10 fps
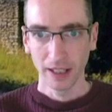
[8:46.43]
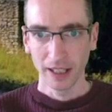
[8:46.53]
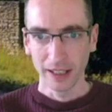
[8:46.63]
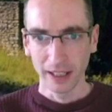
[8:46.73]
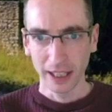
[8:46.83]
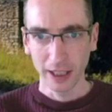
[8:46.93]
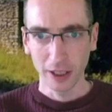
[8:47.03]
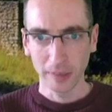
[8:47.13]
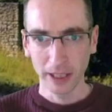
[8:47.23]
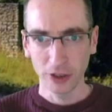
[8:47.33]

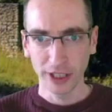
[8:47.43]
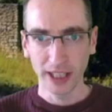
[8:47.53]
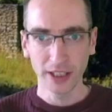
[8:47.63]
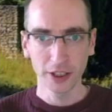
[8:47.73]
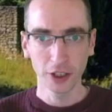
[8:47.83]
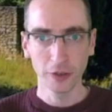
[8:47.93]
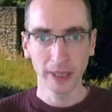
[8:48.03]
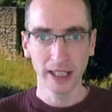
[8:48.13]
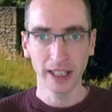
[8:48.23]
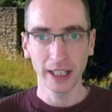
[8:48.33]
Little bit tricky to zoom
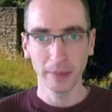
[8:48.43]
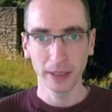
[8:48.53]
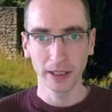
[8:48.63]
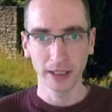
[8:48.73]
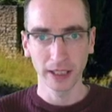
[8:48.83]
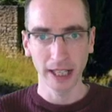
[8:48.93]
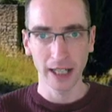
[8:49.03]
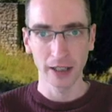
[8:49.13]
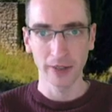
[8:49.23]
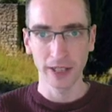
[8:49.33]
in here because of the
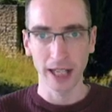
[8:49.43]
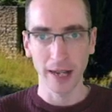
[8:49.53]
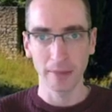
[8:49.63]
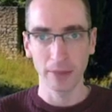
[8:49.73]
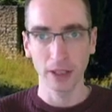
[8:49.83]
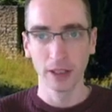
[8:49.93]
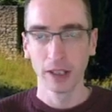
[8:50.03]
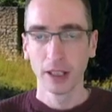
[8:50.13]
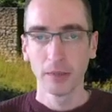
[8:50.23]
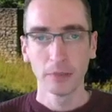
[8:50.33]
angle of the camera,
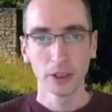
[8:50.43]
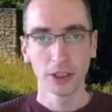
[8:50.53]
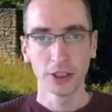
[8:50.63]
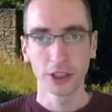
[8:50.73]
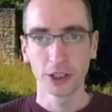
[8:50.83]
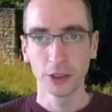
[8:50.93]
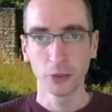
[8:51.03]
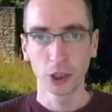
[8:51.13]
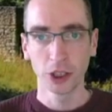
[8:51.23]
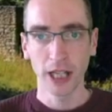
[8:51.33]
but you just do
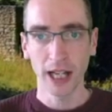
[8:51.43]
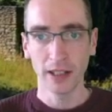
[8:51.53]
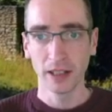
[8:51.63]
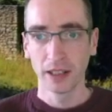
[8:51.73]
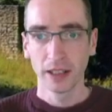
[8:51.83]
what you can.